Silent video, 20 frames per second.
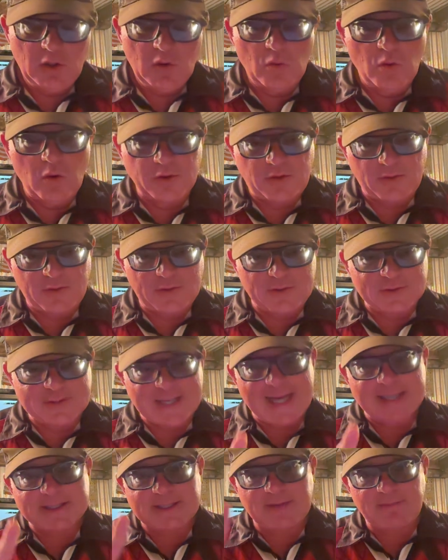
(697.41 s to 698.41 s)
whether this
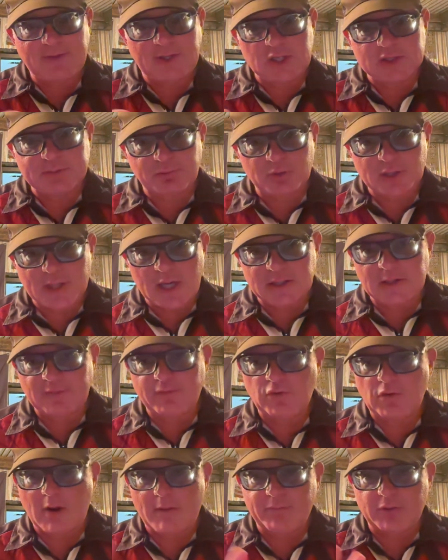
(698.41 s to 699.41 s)
activity is
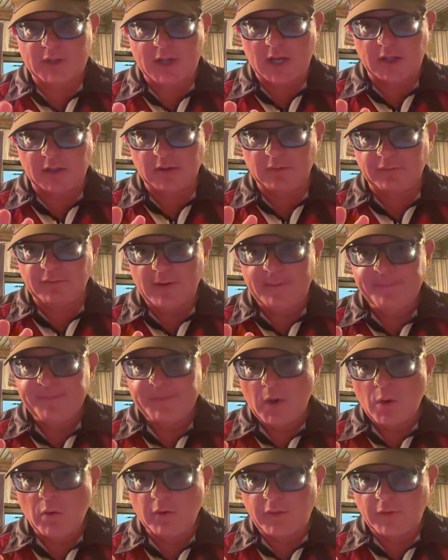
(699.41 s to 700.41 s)
productive or unproductive,
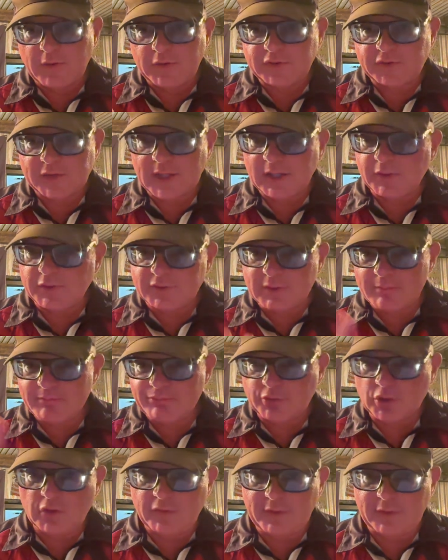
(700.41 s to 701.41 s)
whether this skill is
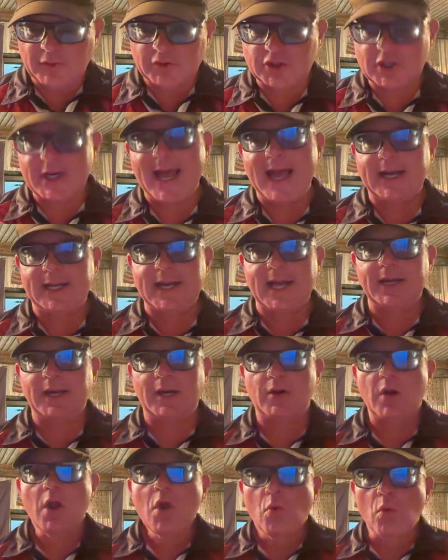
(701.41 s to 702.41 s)
improving or stagnating,
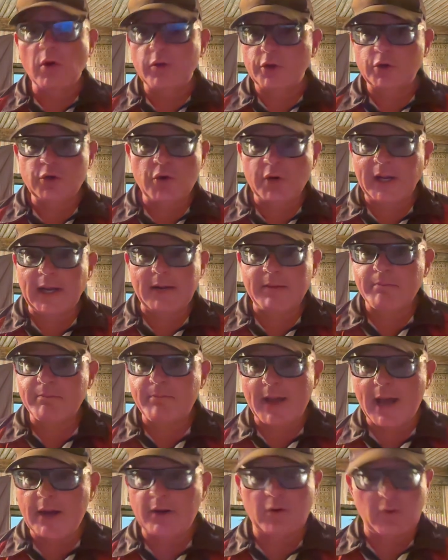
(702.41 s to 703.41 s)
whether you're getting
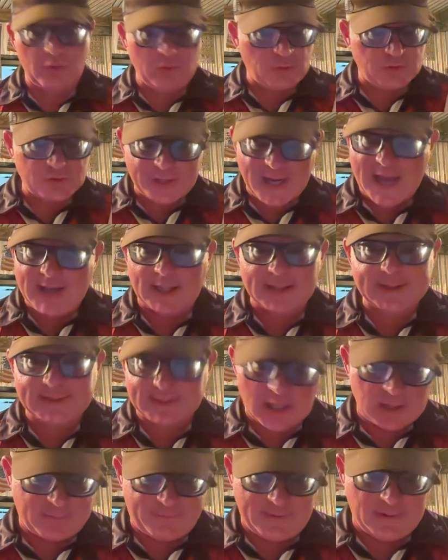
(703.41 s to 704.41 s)
better or you're staying in
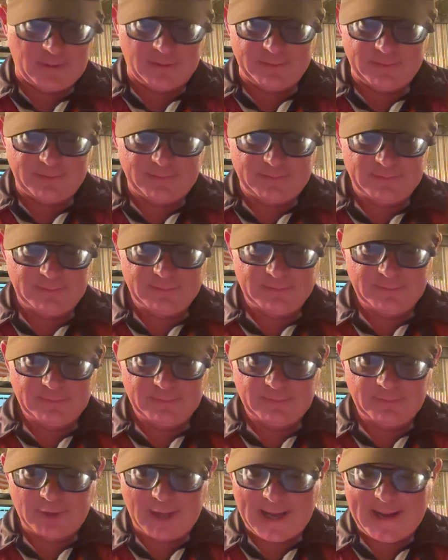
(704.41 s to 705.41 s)
Suckville.
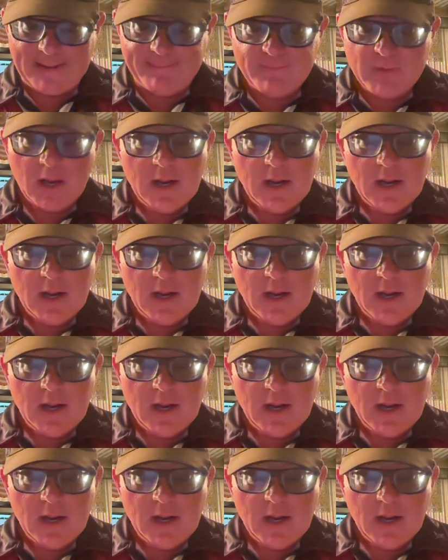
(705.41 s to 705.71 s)
Okay,